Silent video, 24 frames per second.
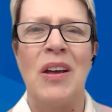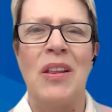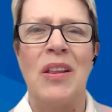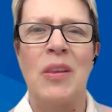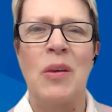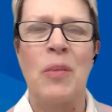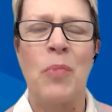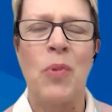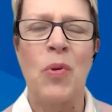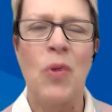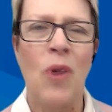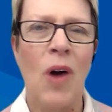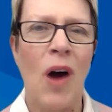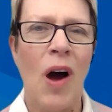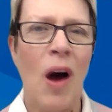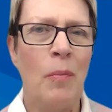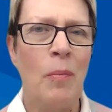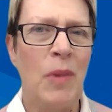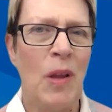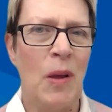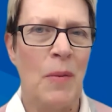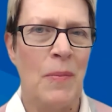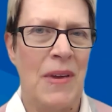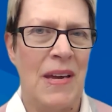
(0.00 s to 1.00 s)
The
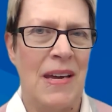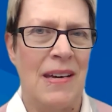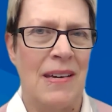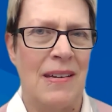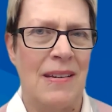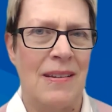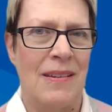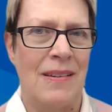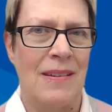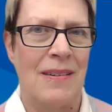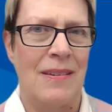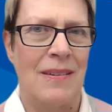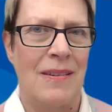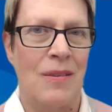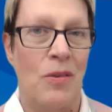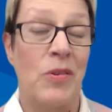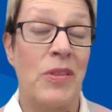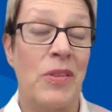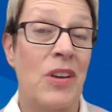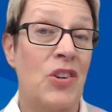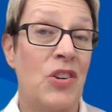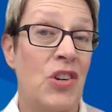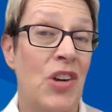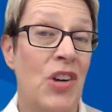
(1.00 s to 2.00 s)
problem is, or
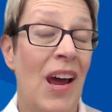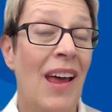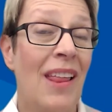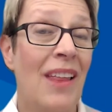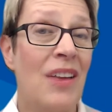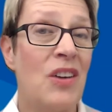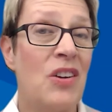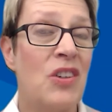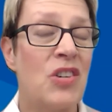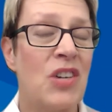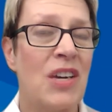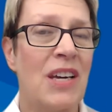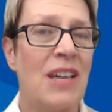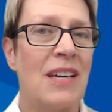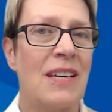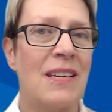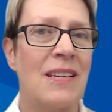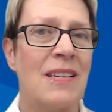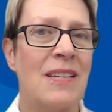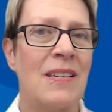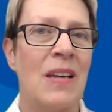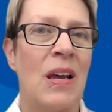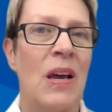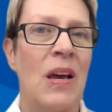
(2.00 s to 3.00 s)
the challenge
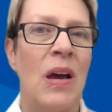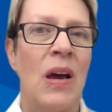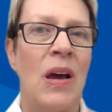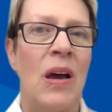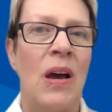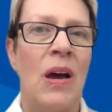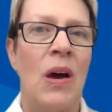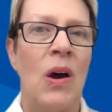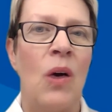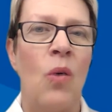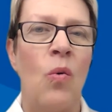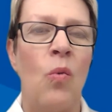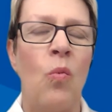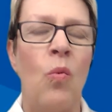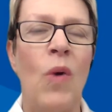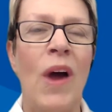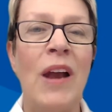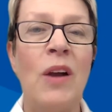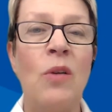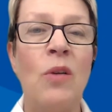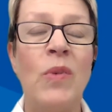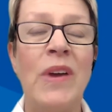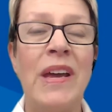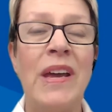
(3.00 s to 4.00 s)
is,
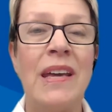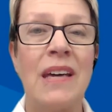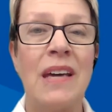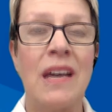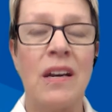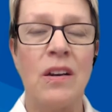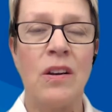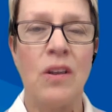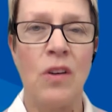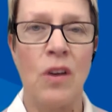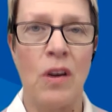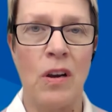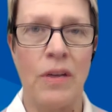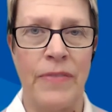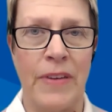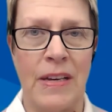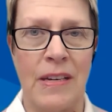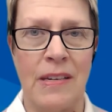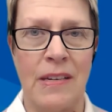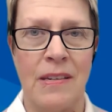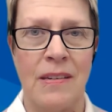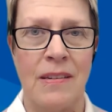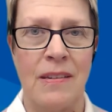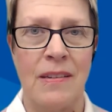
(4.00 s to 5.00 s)
when we get
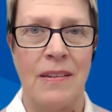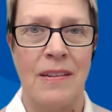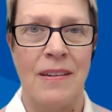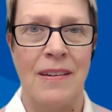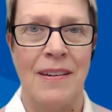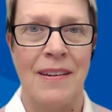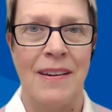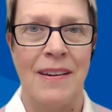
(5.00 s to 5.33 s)
nervous,